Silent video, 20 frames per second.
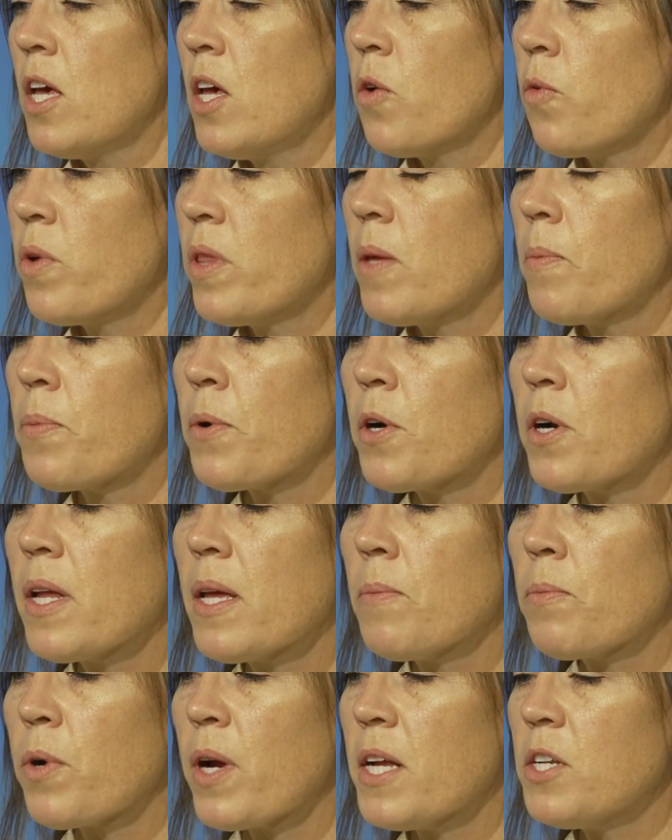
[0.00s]
When the
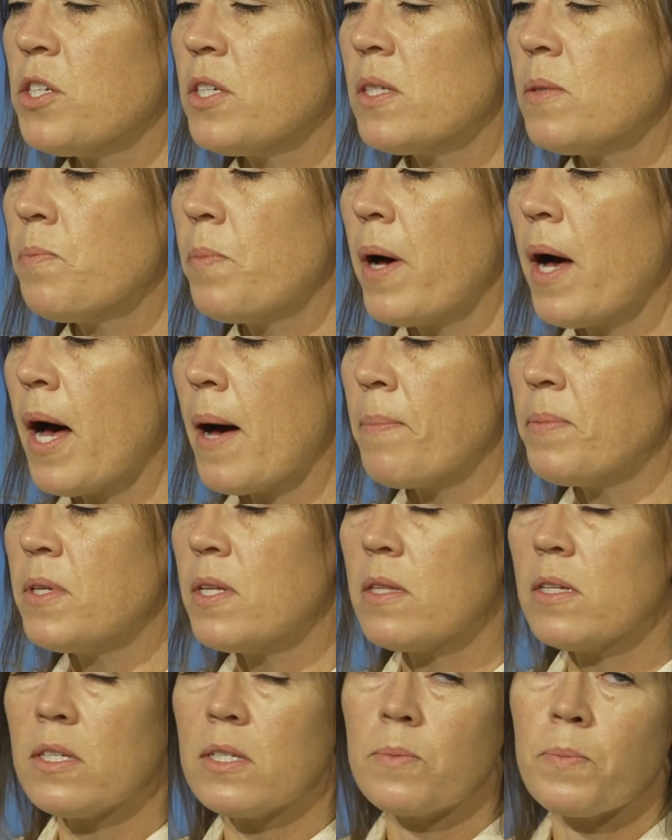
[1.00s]
burning branches
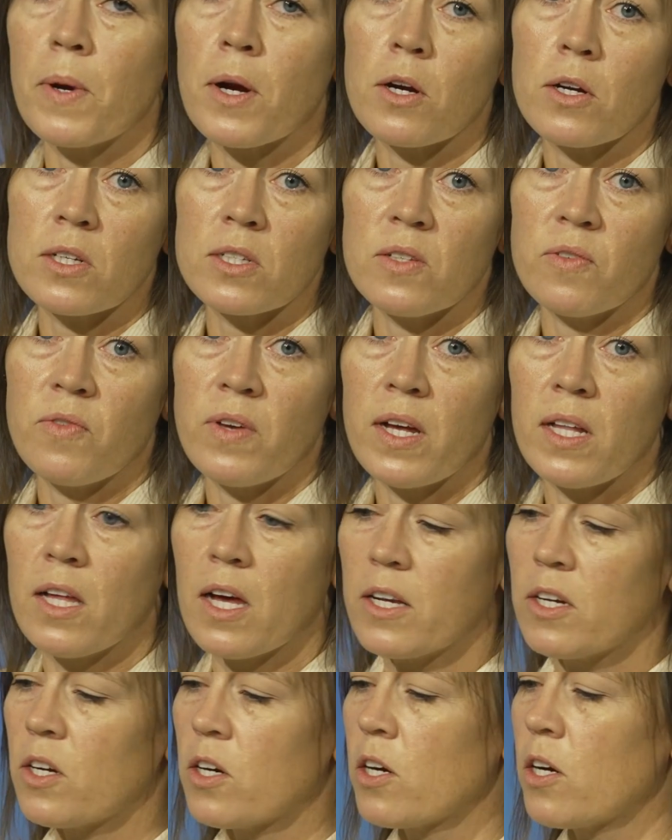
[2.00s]
popped, the sparks fell
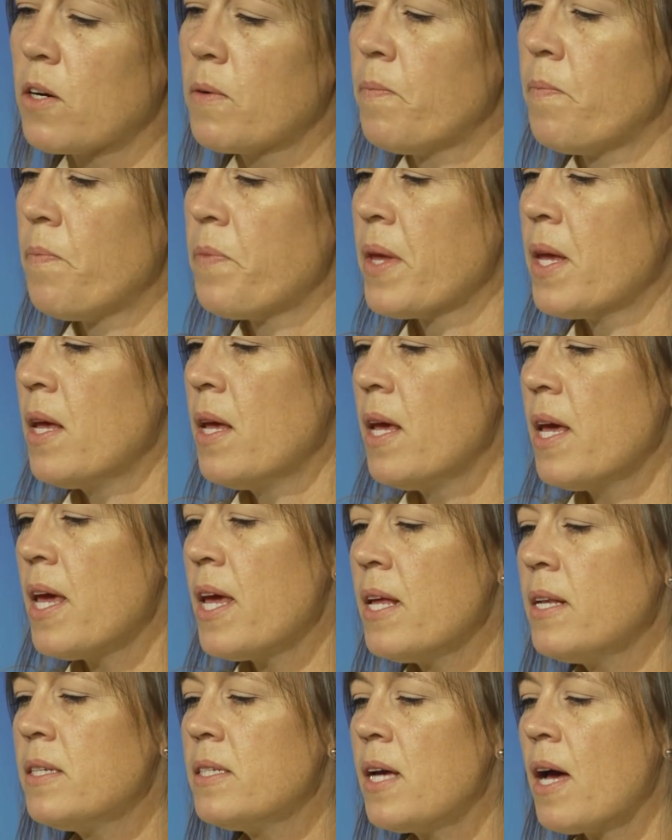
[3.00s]
on her.
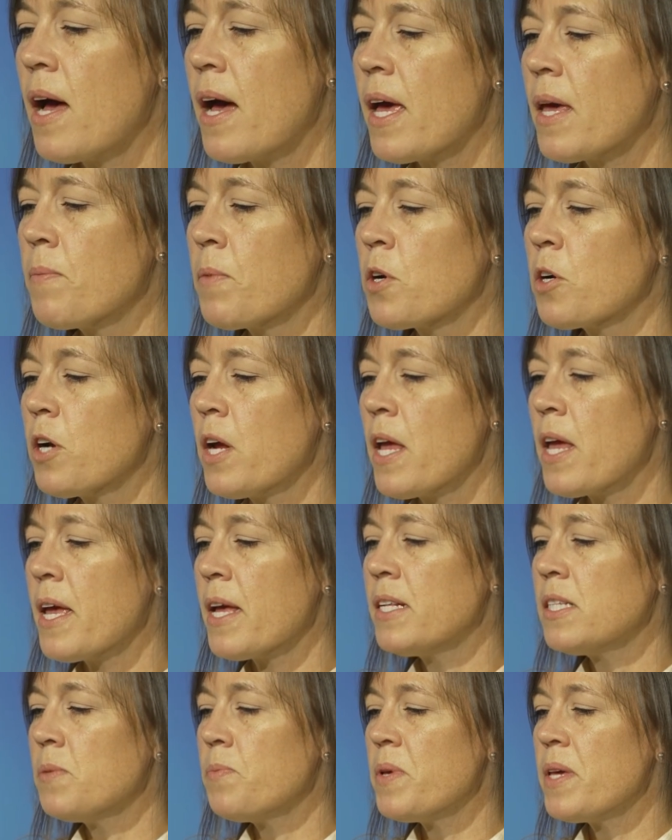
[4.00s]
In time, her
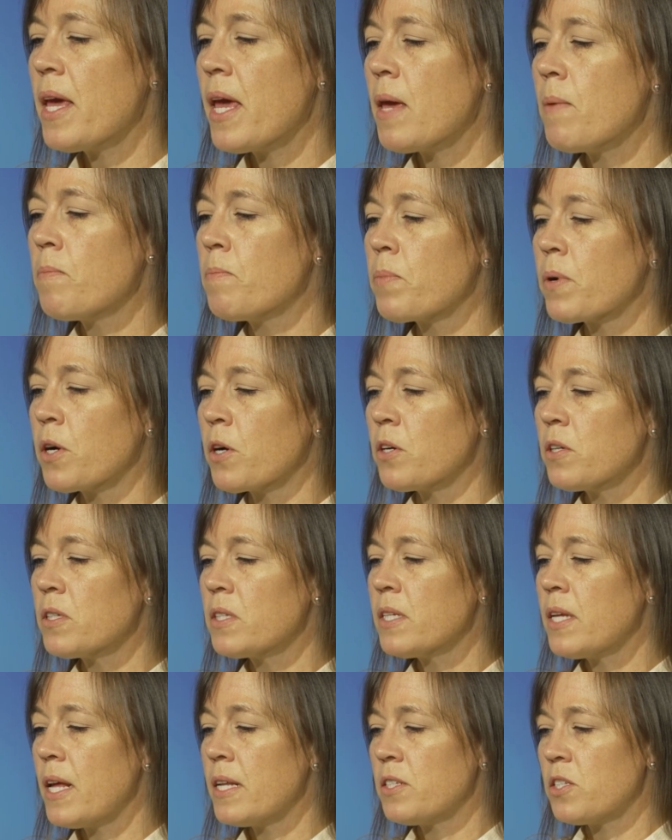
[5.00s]
hands became
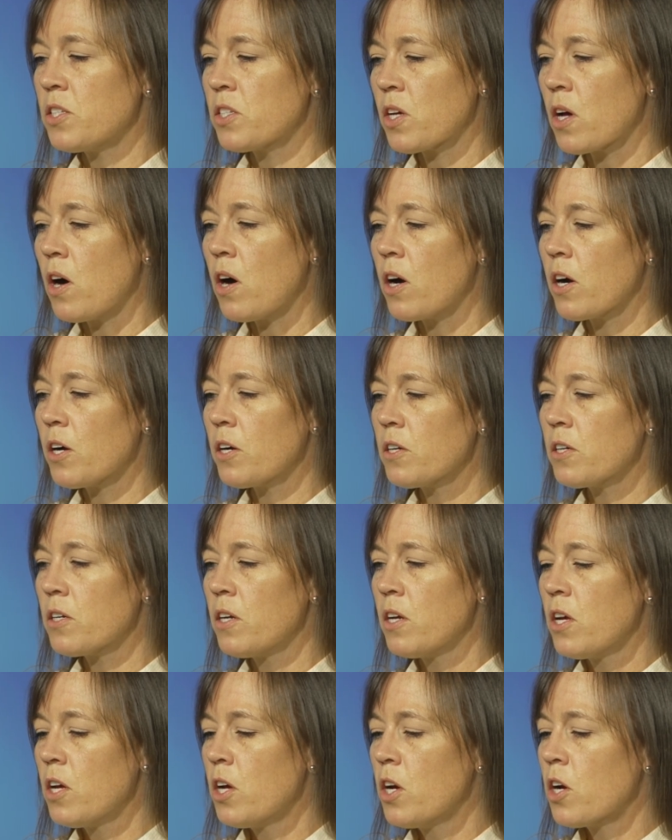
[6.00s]
burnt and scarred.
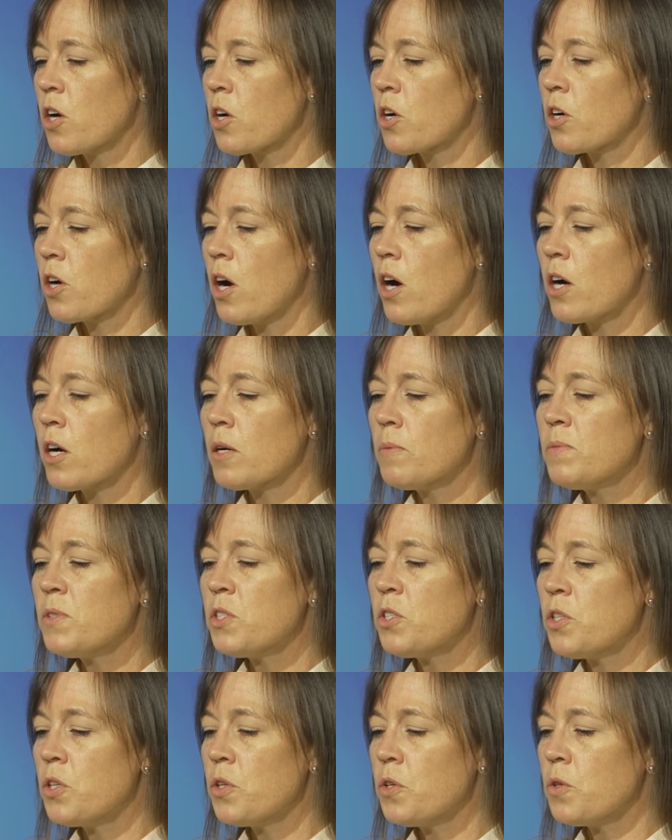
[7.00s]
Her arms,
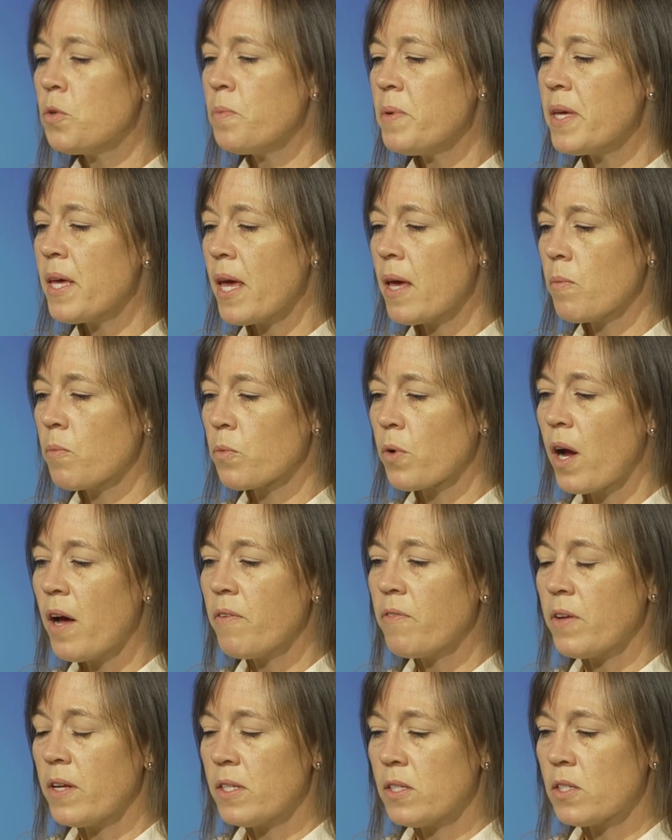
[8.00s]
too, became
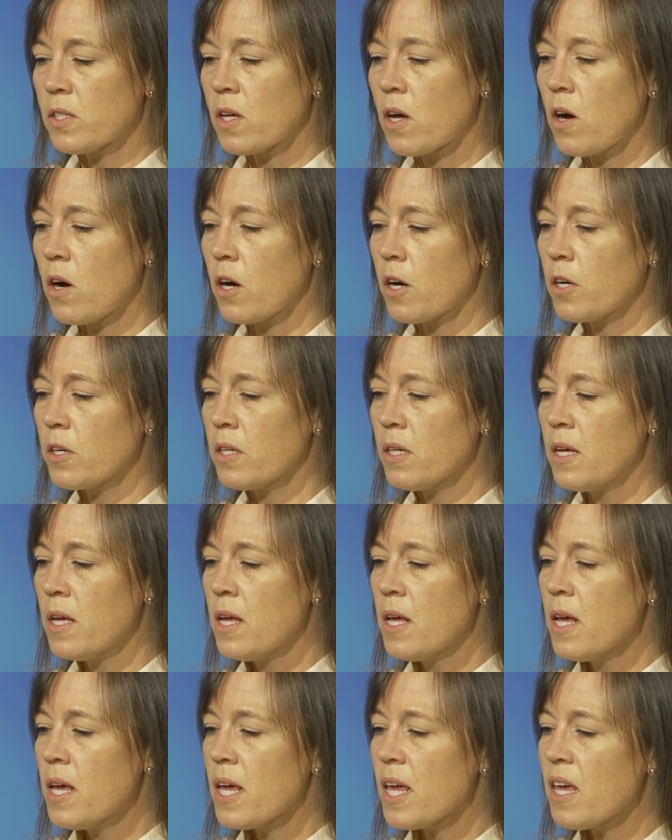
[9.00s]
rough and scarred.
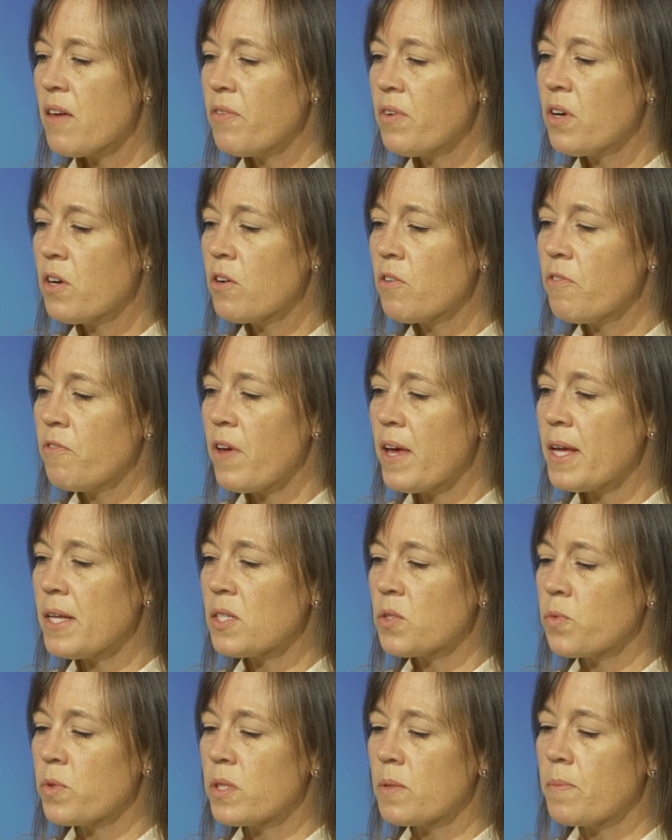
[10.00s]
Even her
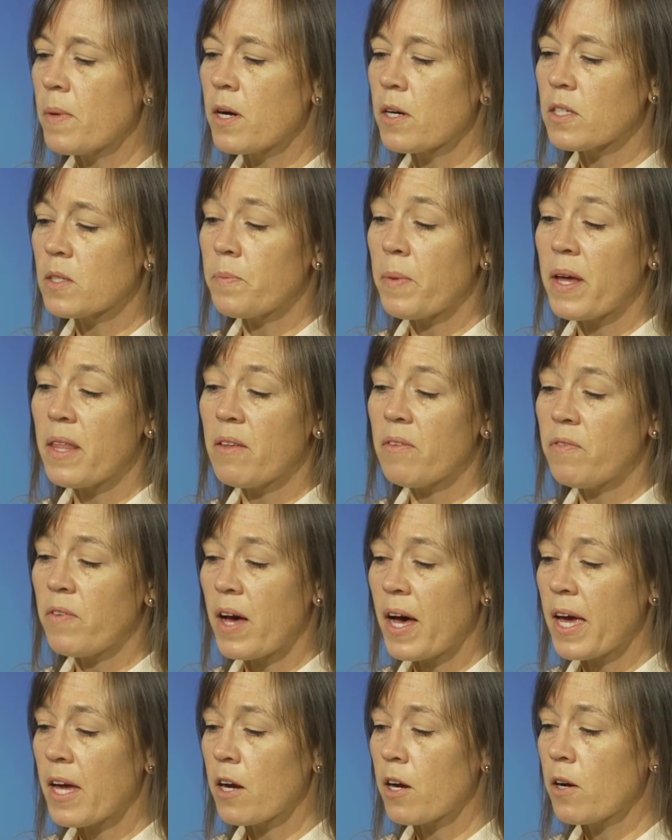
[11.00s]
face was marked by the
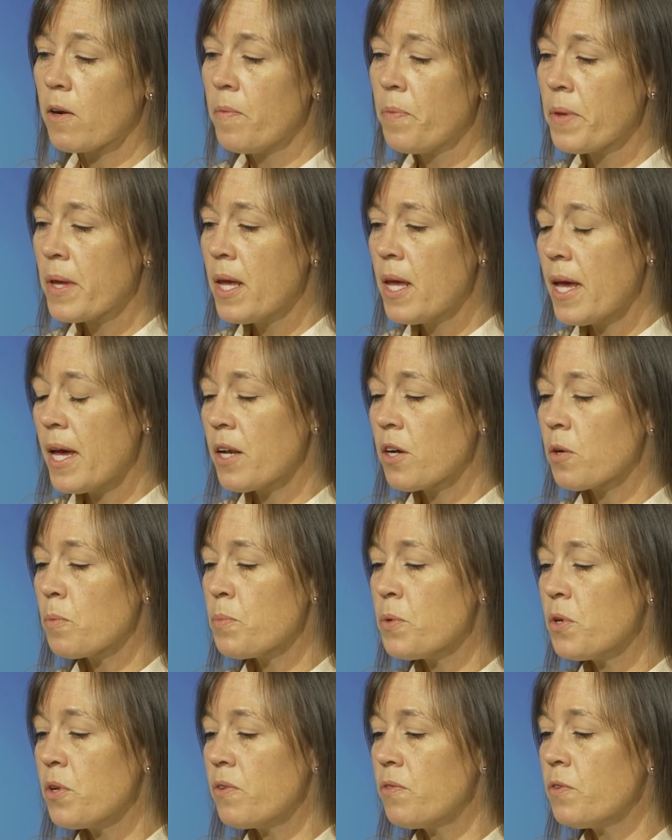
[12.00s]
fire, and her
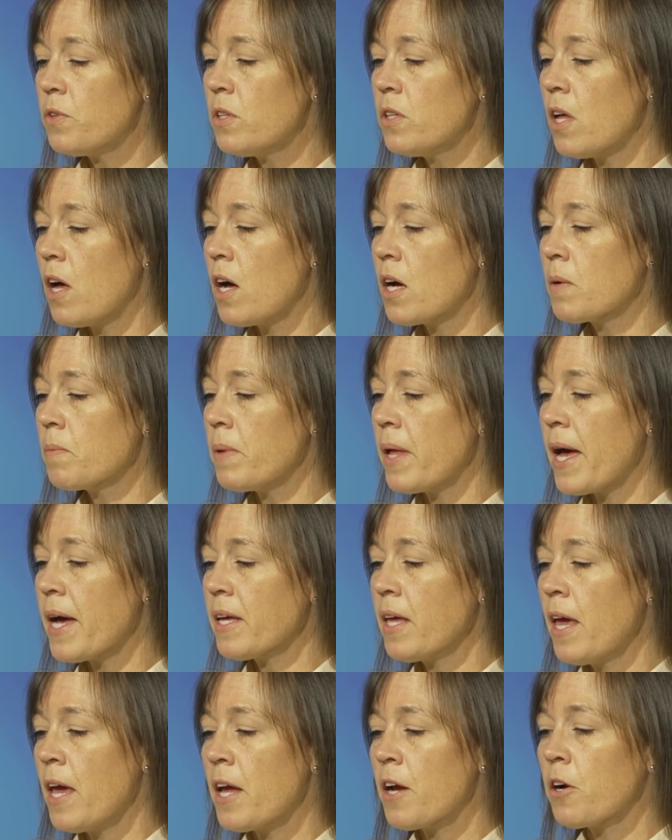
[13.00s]
beautiful long
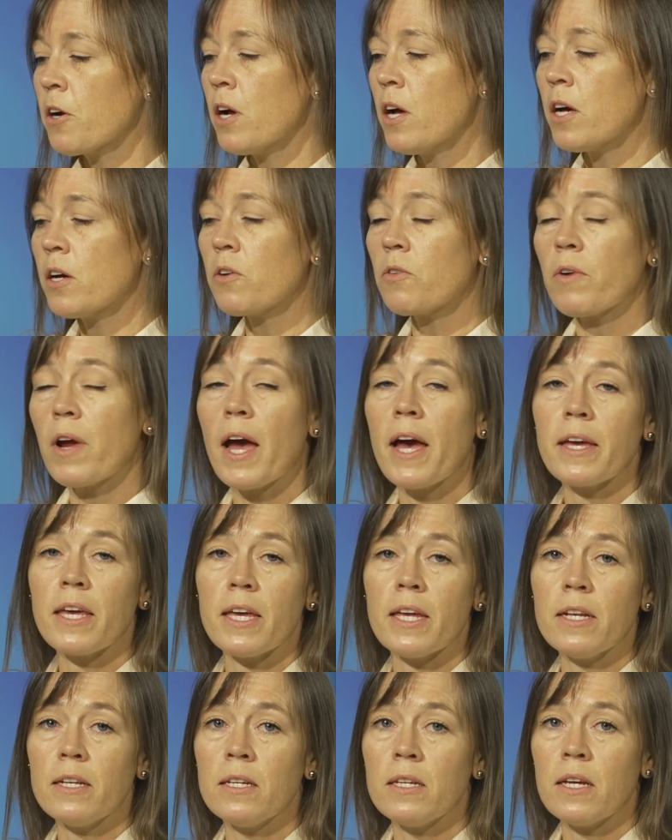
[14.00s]
black hair hung
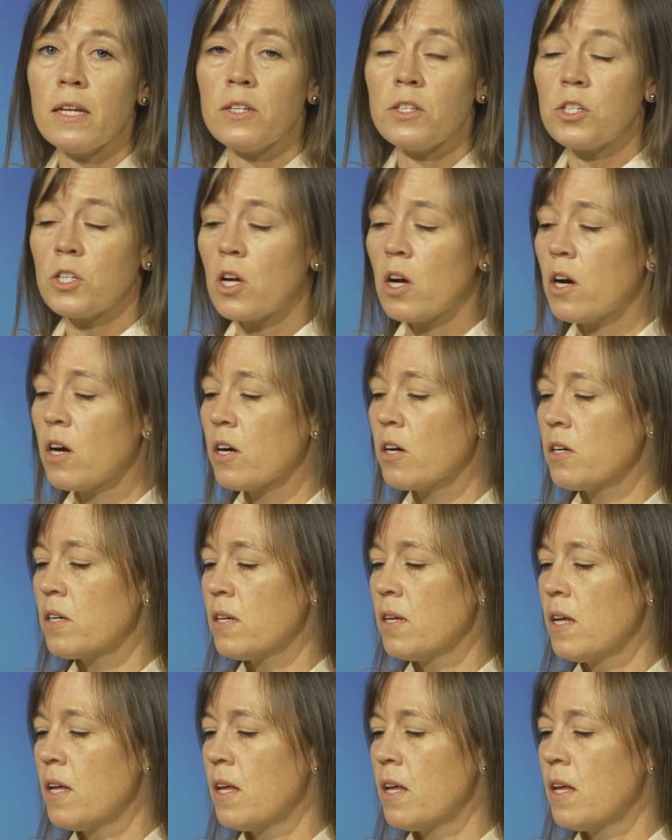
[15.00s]
ragged and charred.